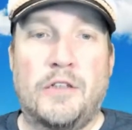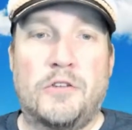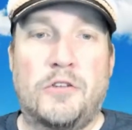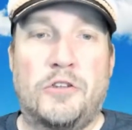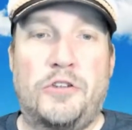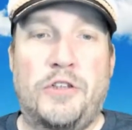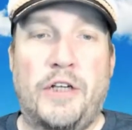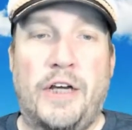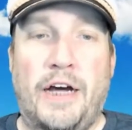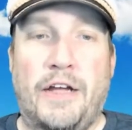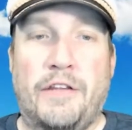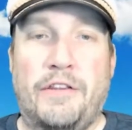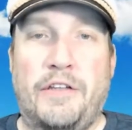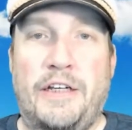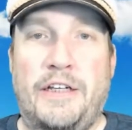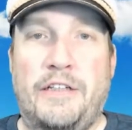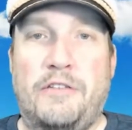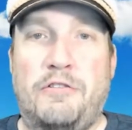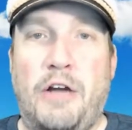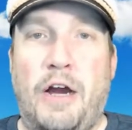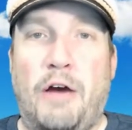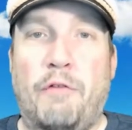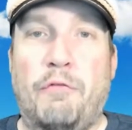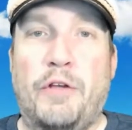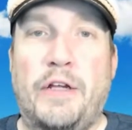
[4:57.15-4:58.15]
So check out the
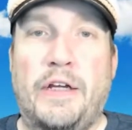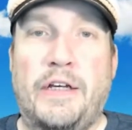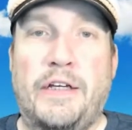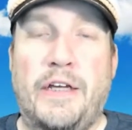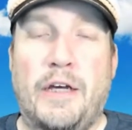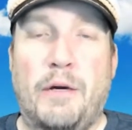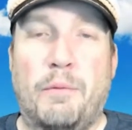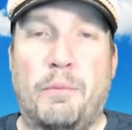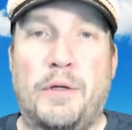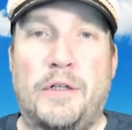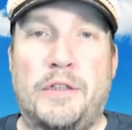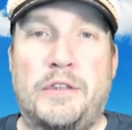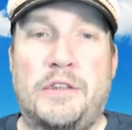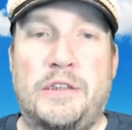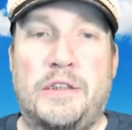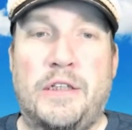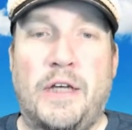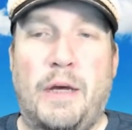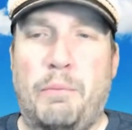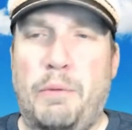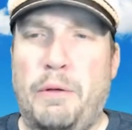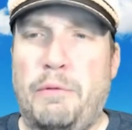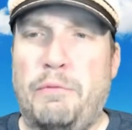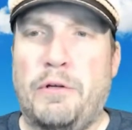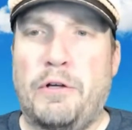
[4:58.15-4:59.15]
Traveling Gilberts.
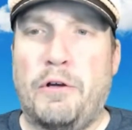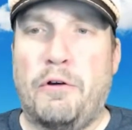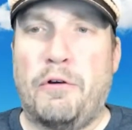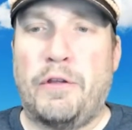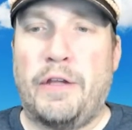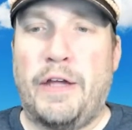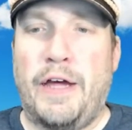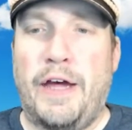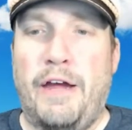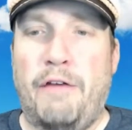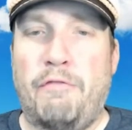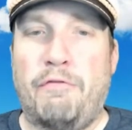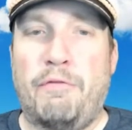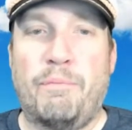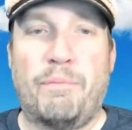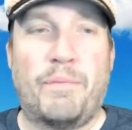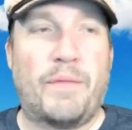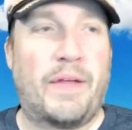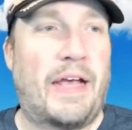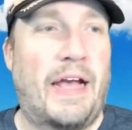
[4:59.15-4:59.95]
I believe they're going live.